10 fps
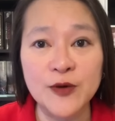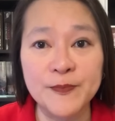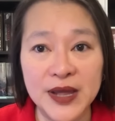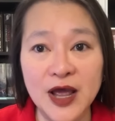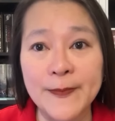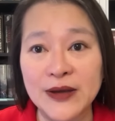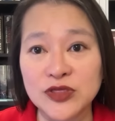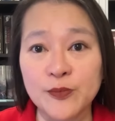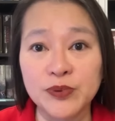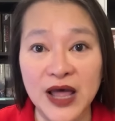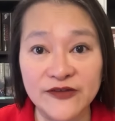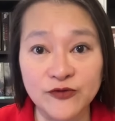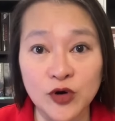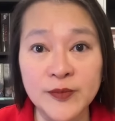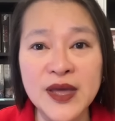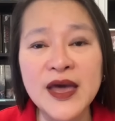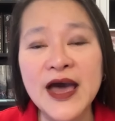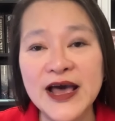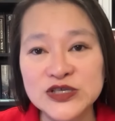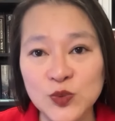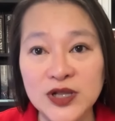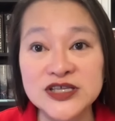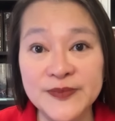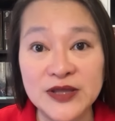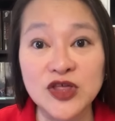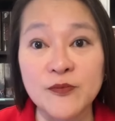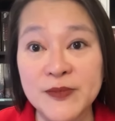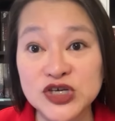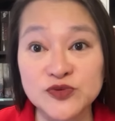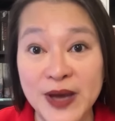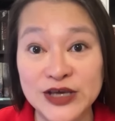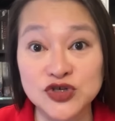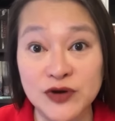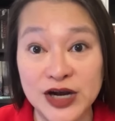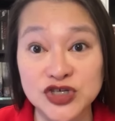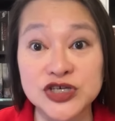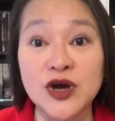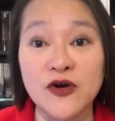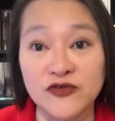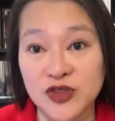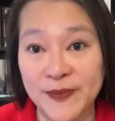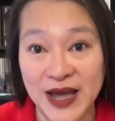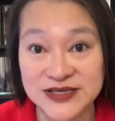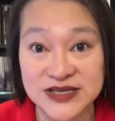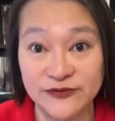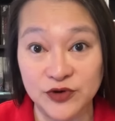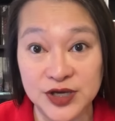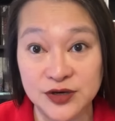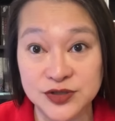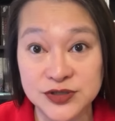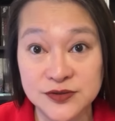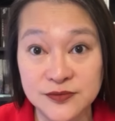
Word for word: bit about their platform as well as about their mishmash strategy over the past several years.